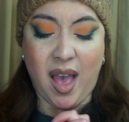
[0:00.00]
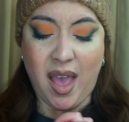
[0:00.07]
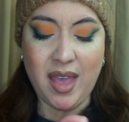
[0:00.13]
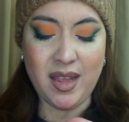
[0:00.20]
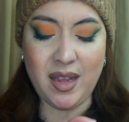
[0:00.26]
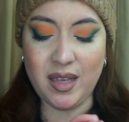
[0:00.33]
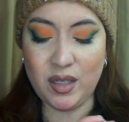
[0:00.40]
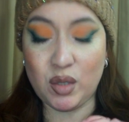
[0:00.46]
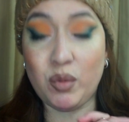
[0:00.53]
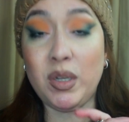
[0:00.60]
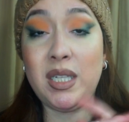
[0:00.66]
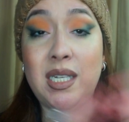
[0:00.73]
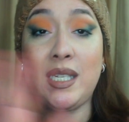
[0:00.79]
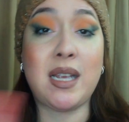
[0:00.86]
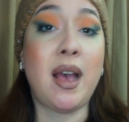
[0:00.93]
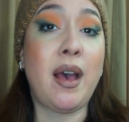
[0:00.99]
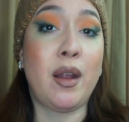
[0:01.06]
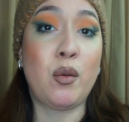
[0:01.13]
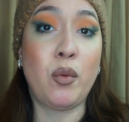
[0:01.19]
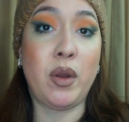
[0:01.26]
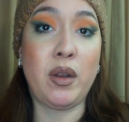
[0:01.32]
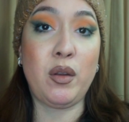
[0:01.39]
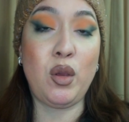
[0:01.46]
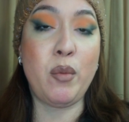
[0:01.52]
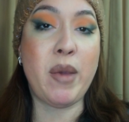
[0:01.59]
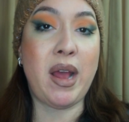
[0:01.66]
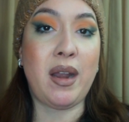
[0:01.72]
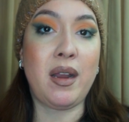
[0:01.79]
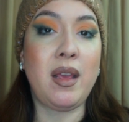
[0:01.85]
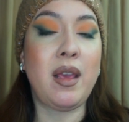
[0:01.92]
it's really sad what
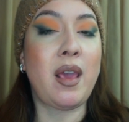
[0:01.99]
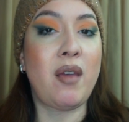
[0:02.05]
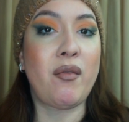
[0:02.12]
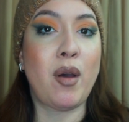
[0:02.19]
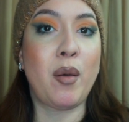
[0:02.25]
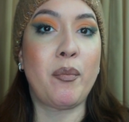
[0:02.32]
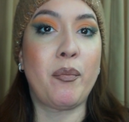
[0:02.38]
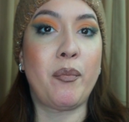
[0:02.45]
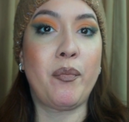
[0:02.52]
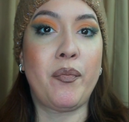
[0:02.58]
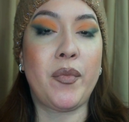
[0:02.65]
humanity gave up.